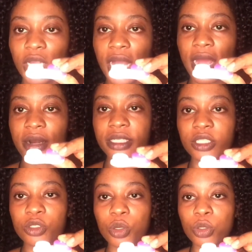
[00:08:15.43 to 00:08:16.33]
I already
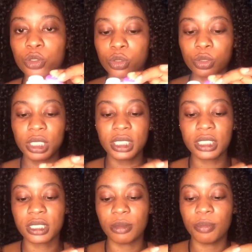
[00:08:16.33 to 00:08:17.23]
told you it's
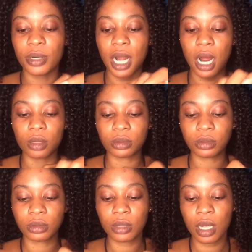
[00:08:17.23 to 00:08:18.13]
the brown
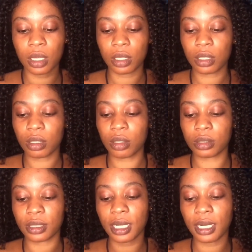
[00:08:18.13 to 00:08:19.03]

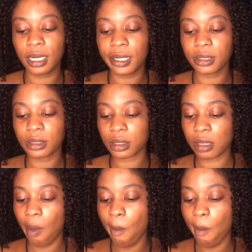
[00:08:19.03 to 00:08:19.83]
contact lens.